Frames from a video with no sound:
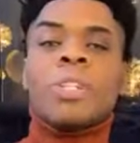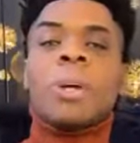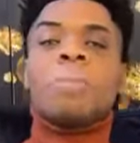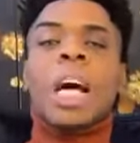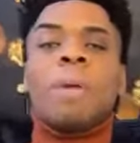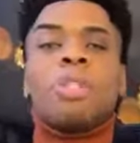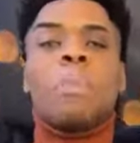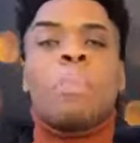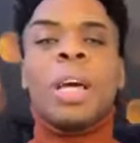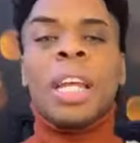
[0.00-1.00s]
Sometimes
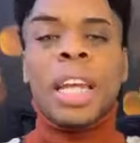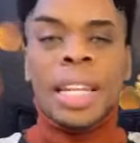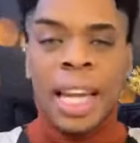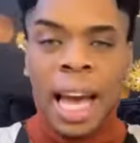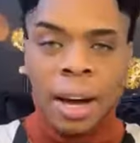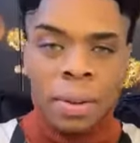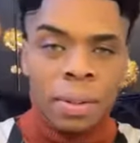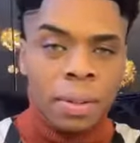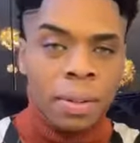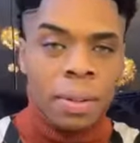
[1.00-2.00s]
you pitting it down.